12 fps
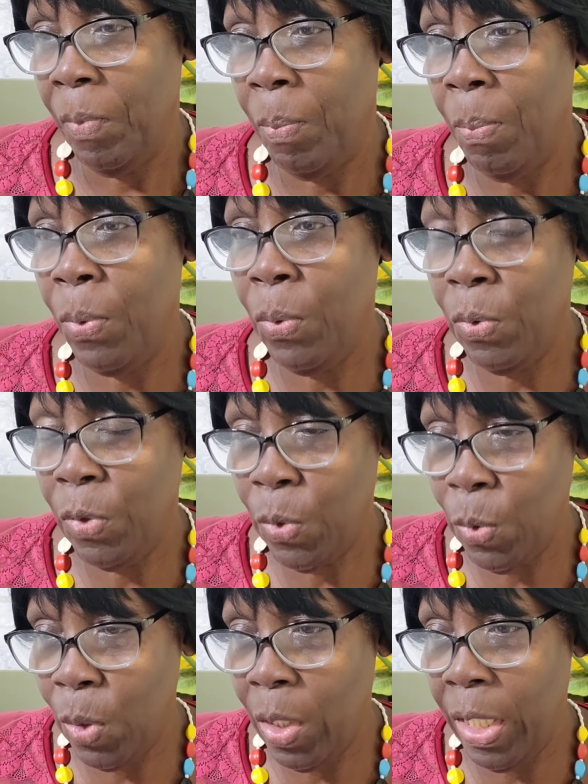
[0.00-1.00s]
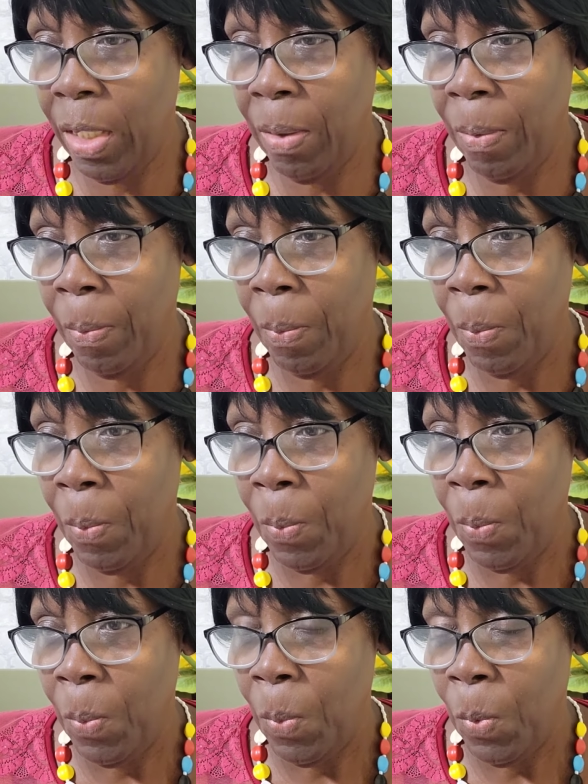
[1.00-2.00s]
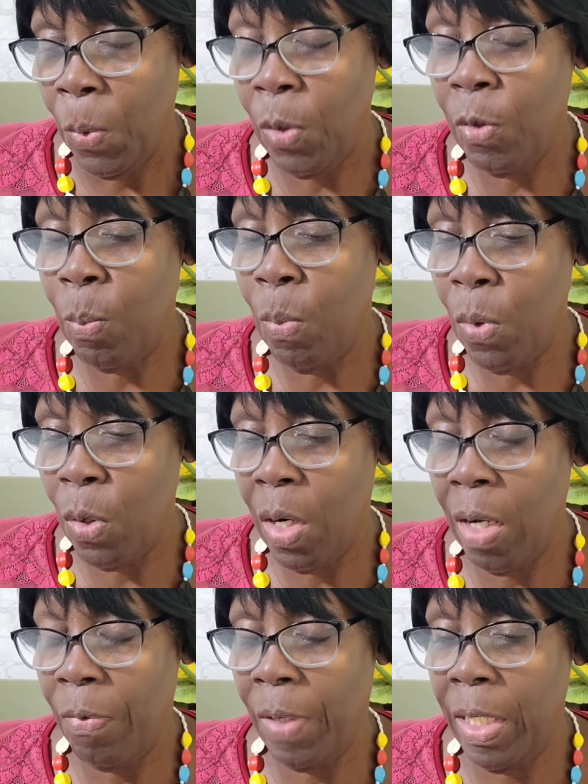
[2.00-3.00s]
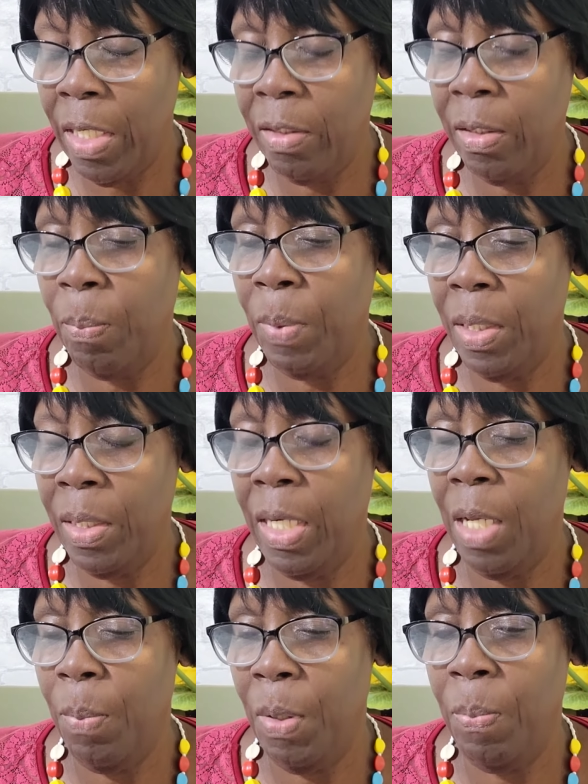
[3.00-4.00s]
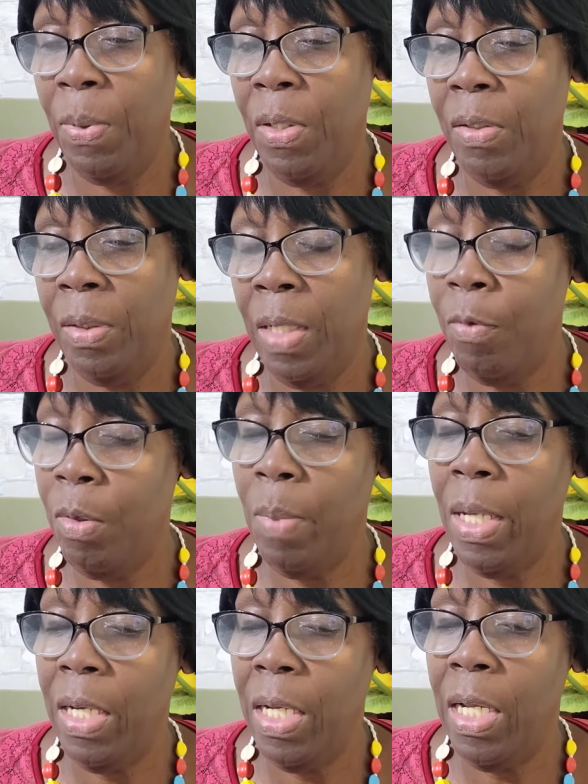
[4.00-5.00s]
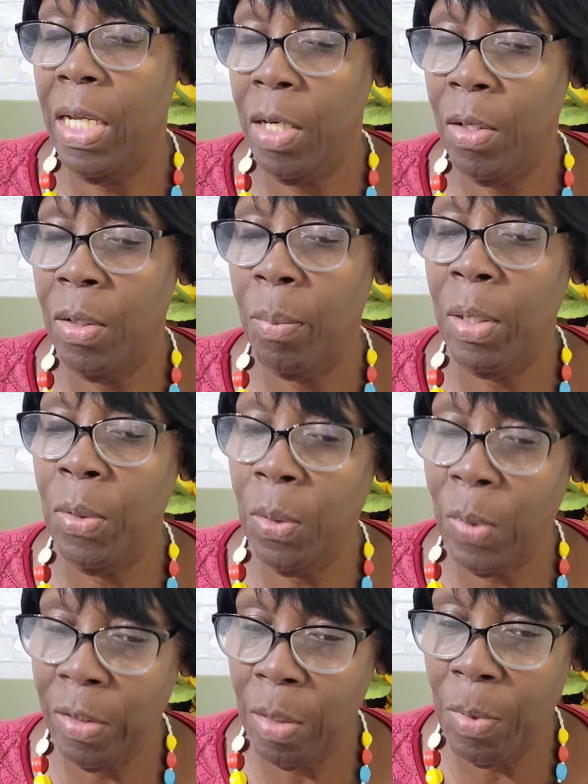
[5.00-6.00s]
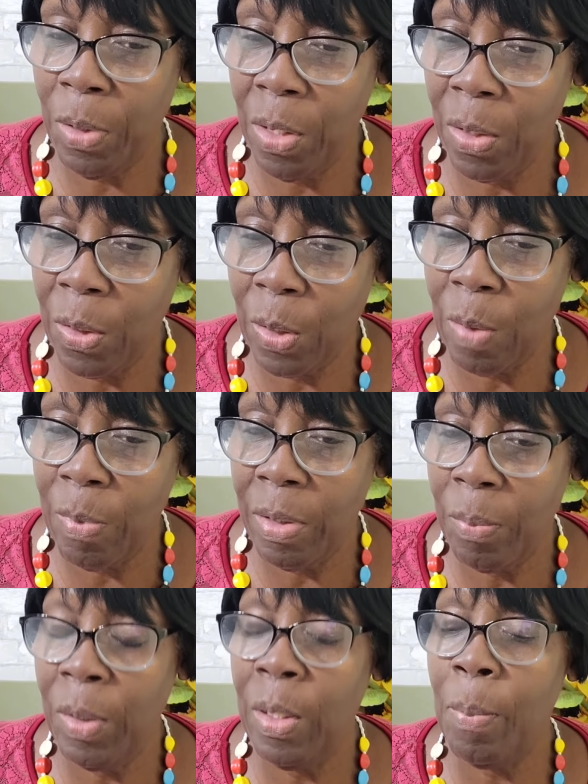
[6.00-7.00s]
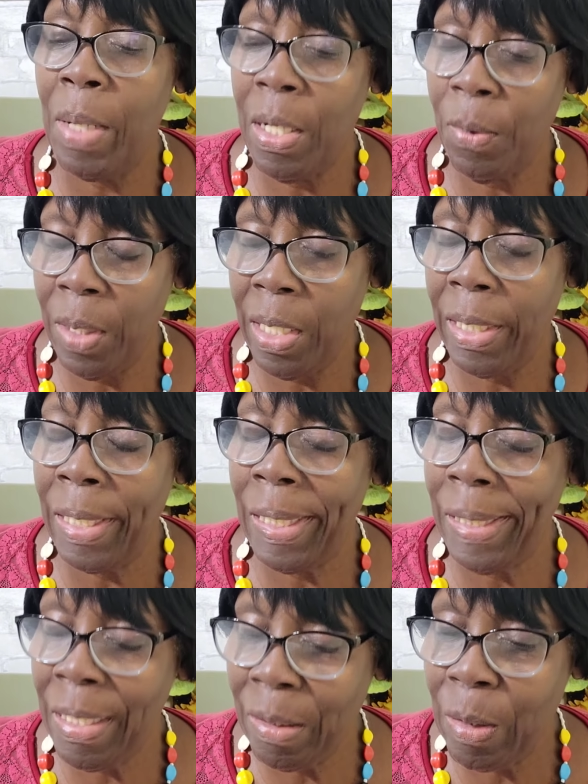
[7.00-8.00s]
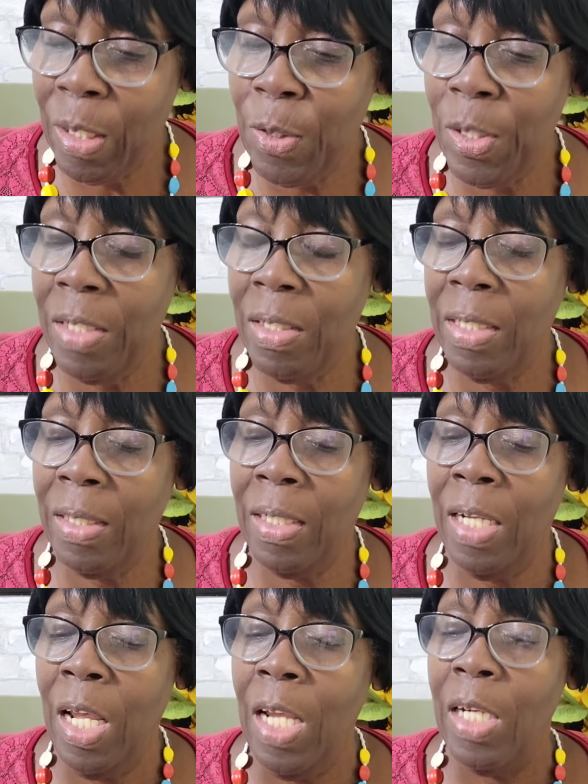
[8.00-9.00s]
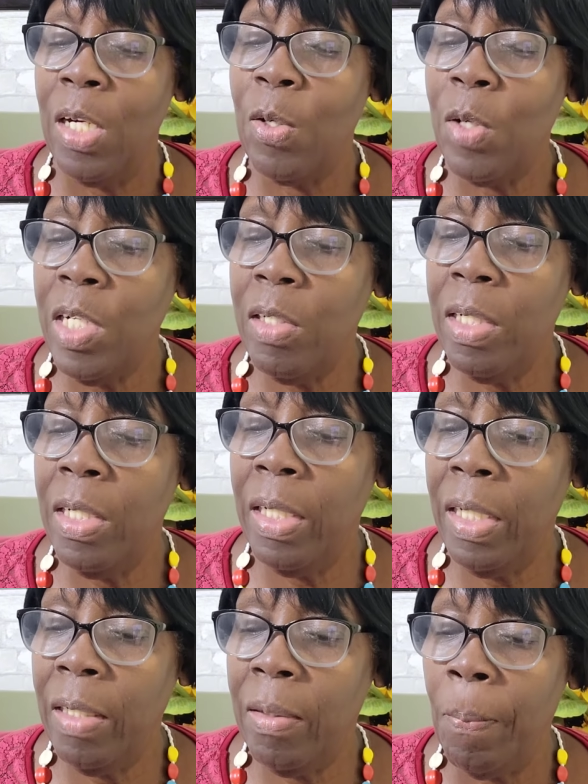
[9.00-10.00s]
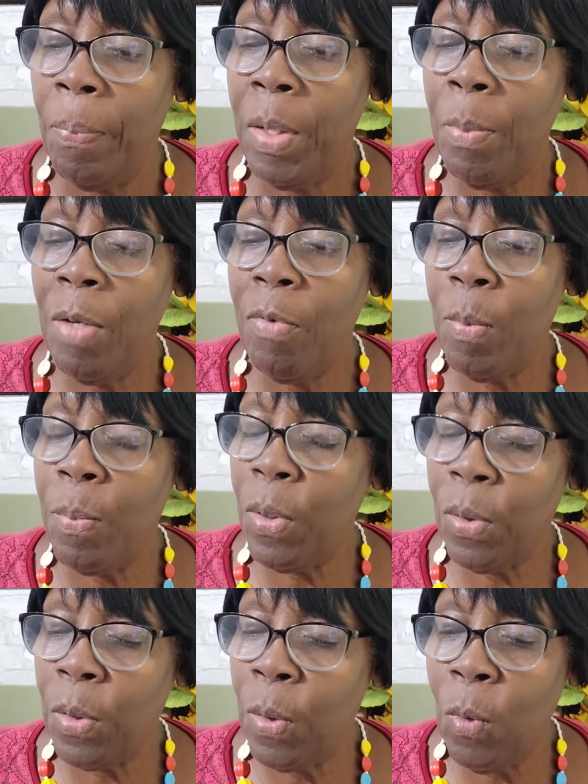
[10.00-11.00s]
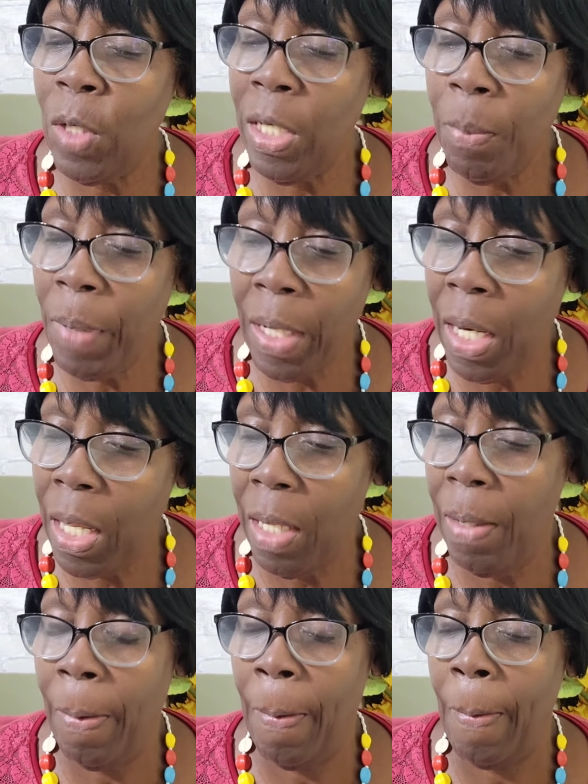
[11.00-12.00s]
Bruce Golding was more of a disciplined type of person. Everybody at the era, I mean, know where someone go comes but no bother with that. And that's not the reasoning. There. The reasoning is he never broke no holy law.